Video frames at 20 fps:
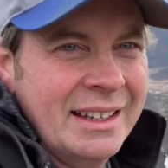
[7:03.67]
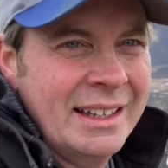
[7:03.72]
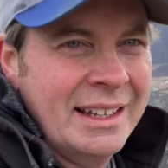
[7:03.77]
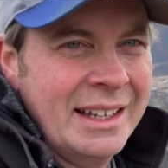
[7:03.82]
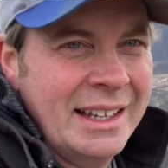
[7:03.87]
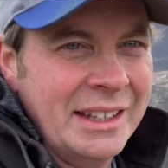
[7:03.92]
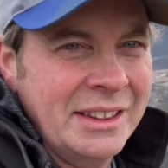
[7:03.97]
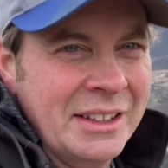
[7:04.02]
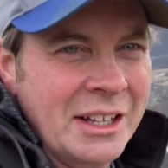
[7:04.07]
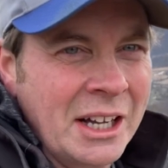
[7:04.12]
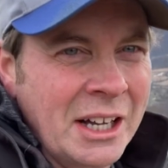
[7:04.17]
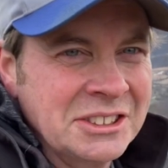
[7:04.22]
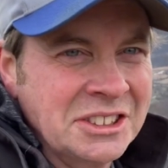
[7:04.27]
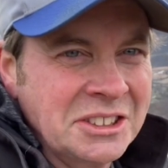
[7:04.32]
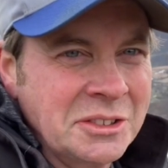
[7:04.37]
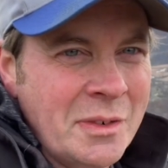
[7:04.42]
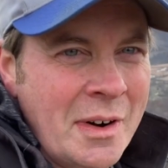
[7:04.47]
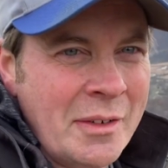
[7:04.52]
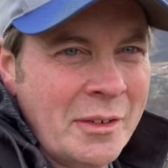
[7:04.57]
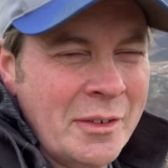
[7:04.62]
In the
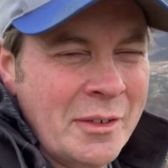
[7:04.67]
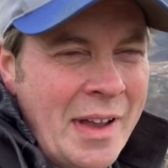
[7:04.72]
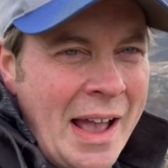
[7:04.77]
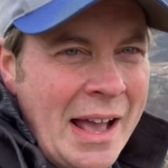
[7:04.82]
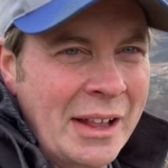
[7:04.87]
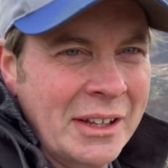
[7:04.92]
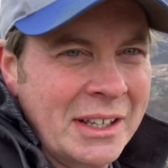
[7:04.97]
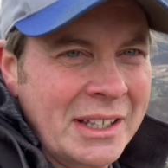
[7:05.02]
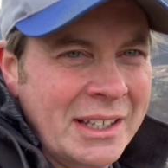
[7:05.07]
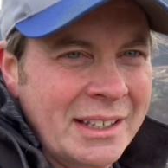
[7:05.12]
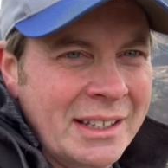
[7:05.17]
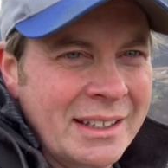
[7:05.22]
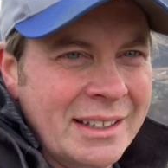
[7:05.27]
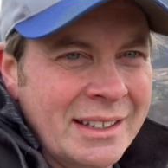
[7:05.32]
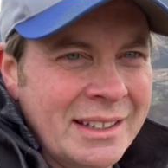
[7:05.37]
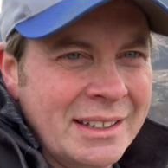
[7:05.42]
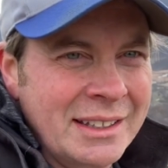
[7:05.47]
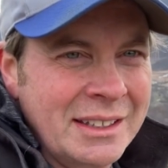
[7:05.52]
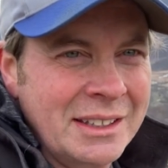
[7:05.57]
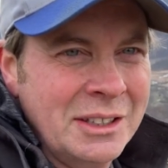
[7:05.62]
Hudson River Valley,
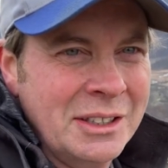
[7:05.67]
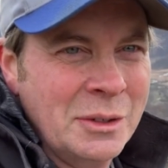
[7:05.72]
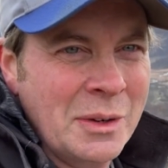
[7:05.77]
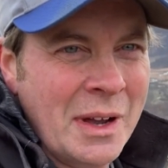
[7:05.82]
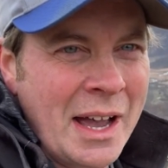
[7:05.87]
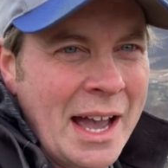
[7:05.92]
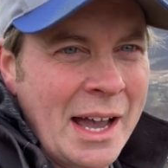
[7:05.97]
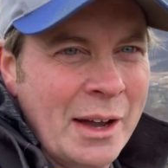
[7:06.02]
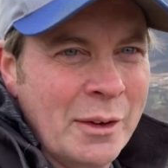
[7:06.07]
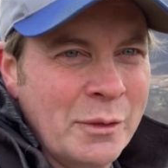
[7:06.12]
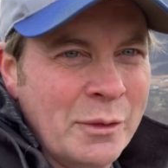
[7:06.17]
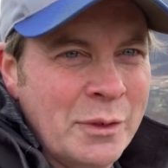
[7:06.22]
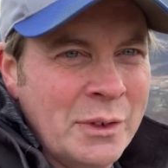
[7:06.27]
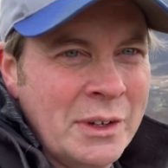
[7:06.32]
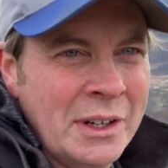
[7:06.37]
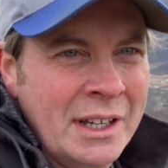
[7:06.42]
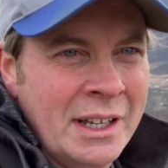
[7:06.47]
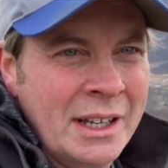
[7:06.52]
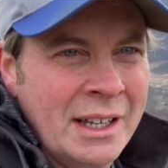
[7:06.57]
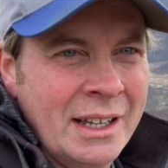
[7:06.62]
you have
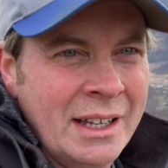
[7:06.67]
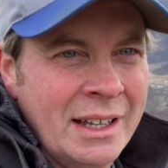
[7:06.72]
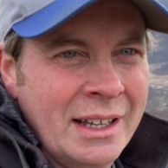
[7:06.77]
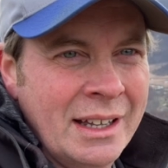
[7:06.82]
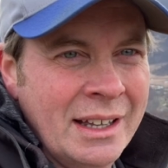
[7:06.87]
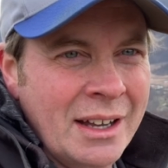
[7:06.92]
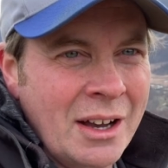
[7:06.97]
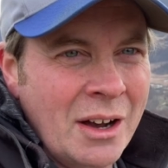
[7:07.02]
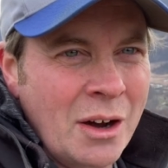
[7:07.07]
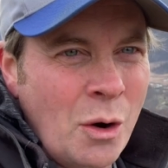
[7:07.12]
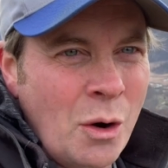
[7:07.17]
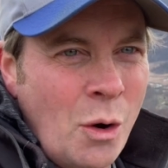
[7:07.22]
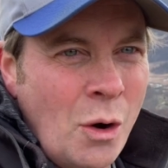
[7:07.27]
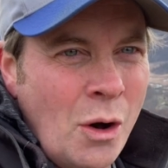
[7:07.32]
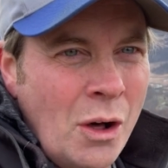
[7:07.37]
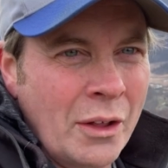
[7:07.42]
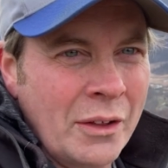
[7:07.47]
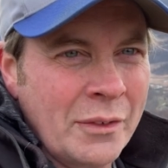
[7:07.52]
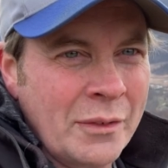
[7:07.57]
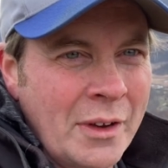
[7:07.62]

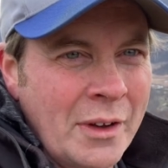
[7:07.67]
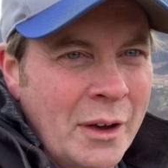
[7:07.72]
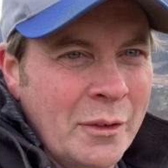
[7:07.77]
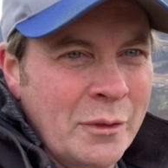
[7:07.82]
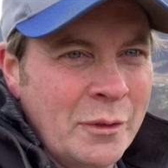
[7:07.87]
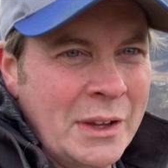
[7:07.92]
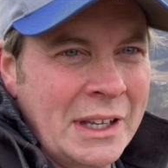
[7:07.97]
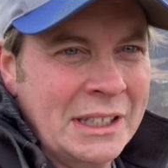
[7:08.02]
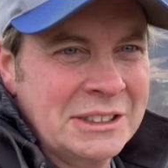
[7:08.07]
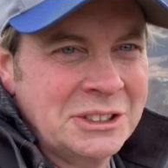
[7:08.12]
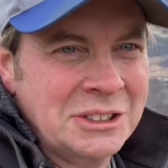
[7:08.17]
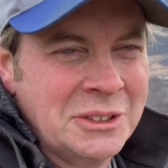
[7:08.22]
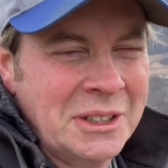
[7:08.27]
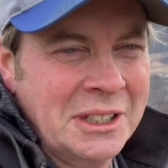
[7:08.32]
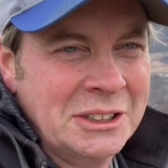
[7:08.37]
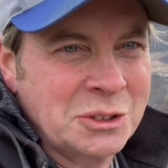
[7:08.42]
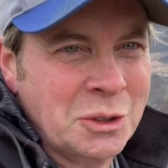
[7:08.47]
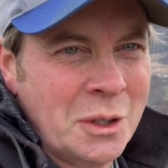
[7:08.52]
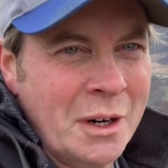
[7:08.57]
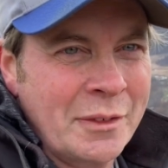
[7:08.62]
all of
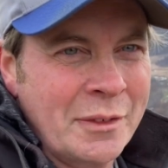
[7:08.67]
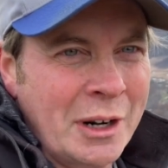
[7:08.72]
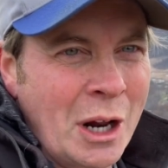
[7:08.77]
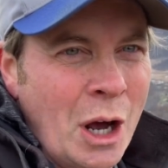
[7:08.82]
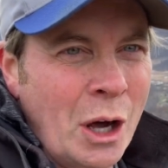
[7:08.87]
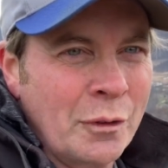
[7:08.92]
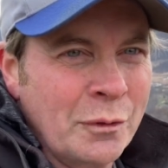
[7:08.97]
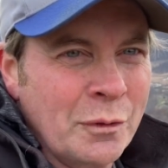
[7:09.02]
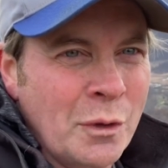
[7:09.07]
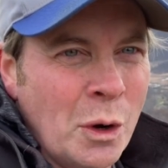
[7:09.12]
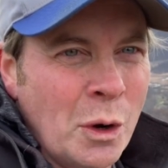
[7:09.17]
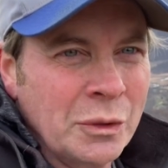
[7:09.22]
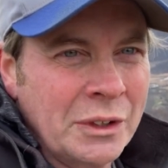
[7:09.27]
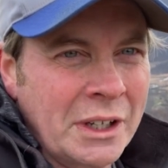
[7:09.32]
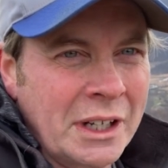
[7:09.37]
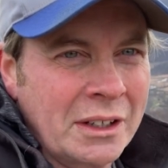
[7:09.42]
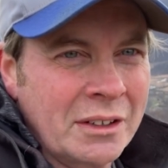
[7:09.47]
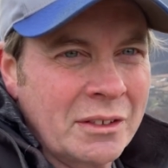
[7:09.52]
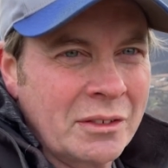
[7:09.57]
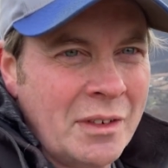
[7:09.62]
history sort of
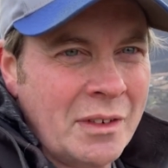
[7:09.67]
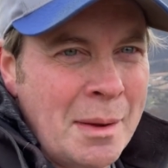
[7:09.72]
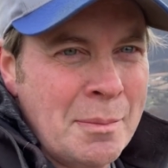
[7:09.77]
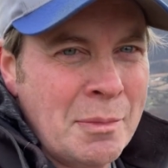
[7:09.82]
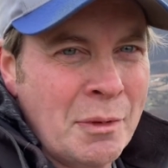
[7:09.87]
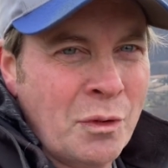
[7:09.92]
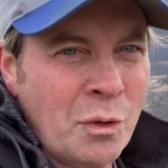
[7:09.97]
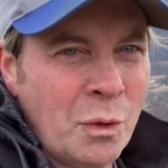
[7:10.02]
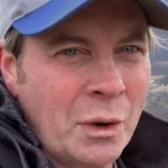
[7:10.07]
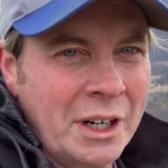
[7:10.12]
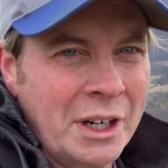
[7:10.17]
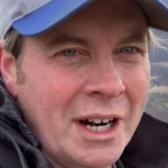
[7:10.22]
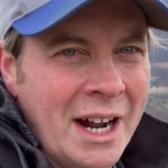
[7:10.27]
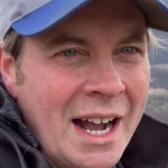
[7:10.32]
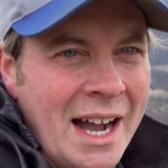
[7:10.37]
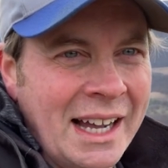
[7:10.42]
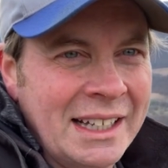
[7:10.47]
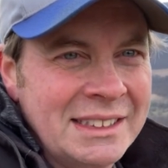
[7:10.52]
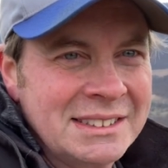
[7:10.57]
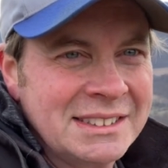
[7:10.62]
unfolding right before your
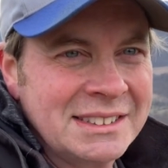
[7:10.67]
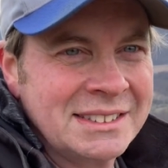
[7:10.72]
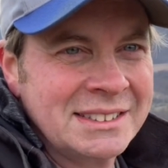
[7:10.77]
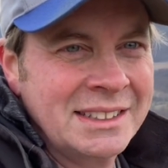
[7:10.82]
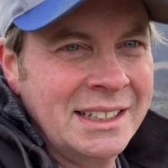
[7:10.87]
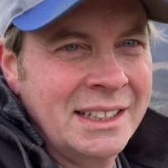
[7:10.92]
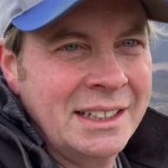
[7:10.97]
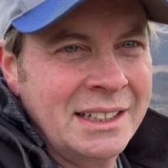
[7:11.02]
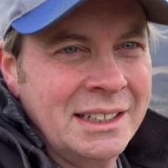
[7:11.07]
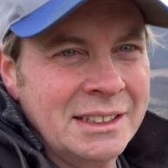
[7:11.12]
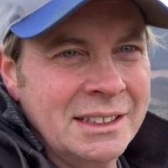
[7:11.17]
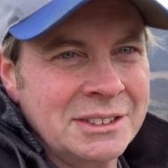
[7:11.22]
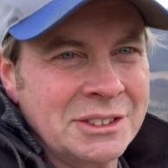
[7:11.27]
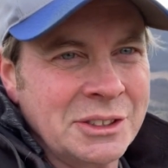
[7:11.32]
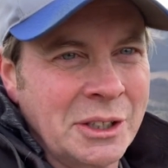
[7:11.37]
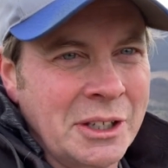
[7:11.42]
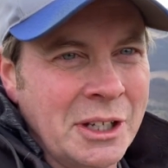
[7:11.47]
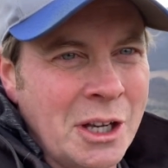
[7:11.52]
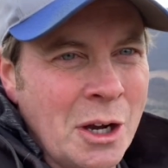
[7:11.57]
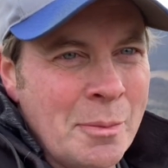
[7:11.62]
eyes, so
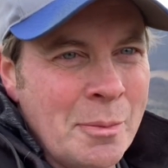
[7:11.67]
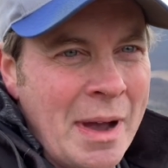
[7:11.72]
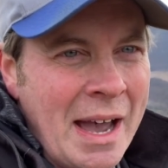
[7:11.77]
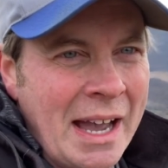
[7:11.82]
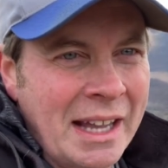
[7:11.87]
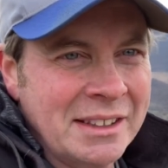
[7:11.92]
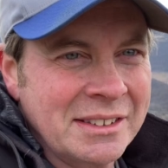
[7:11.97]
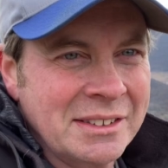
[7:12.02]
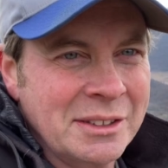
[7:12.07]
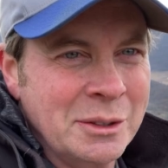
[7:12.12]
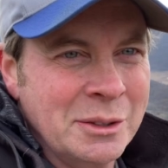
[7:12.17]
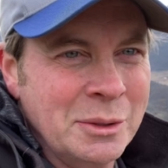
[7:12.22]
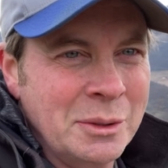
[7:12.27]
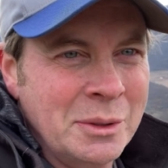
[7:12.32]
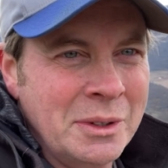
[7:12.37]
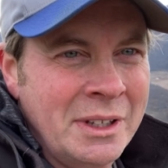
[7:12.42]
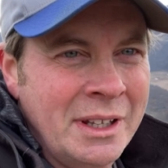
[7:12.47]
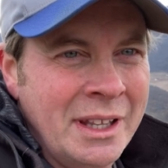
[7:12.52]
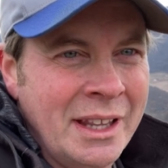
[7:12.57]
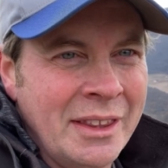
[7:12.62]
you can go back to
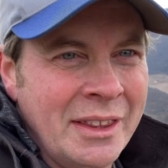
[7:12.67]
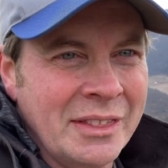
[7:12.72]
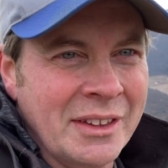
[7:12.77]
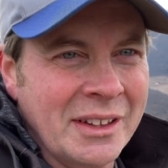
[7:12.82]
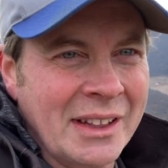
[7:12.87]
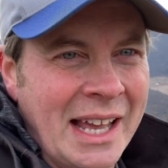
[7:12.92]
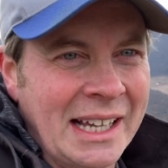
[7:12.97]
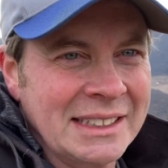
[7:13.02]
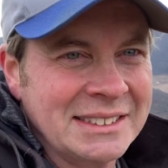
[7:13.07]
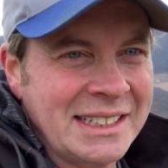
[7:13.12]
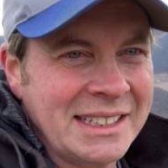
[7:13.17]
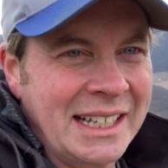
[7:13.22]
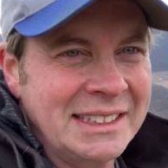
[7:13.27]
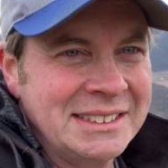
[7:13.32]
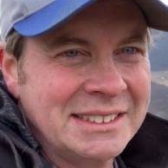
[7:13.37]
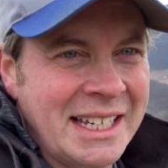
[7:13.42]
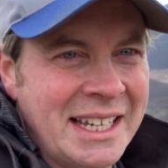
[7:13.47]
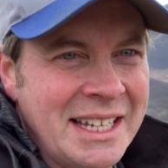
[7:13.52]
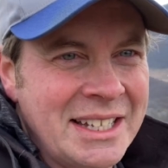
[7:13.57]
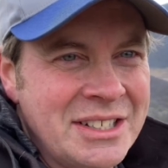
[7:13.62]
the last
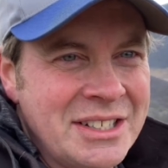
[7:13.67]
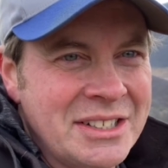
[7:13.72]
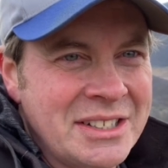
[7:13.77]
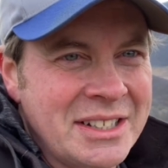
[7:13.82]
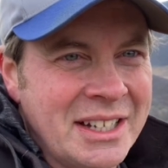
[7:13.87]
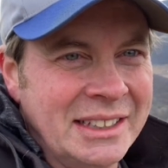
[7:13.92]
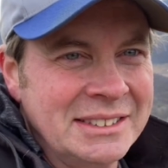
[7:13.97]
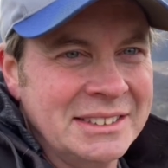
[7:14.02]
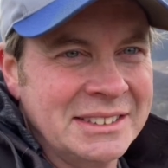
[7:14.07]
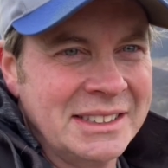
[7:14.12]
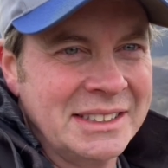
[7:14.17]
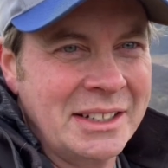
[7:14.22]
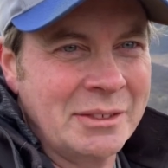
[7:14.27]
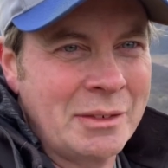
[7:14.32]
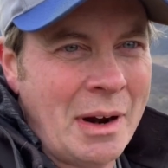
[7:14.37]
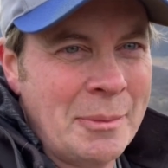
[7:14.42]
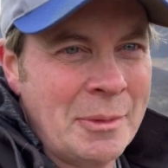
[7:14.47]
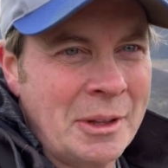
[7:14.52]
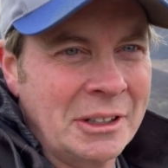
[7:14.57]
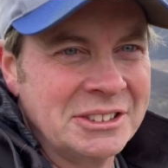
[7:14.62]
ice age and see
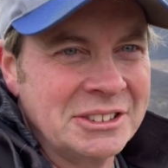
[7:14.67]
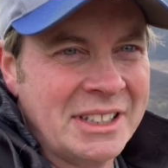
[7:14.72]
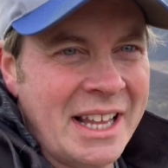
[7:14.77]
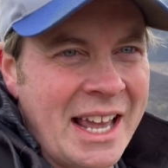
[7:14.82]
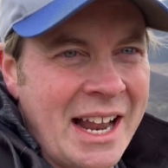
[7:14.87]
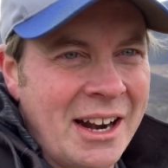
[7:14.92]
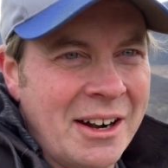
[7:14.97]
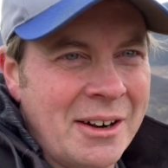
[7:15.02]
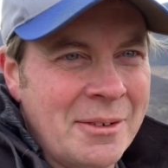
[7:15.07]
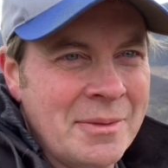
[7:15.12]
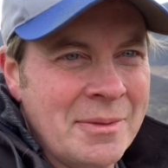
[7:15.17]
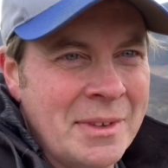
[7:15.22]
remnants there.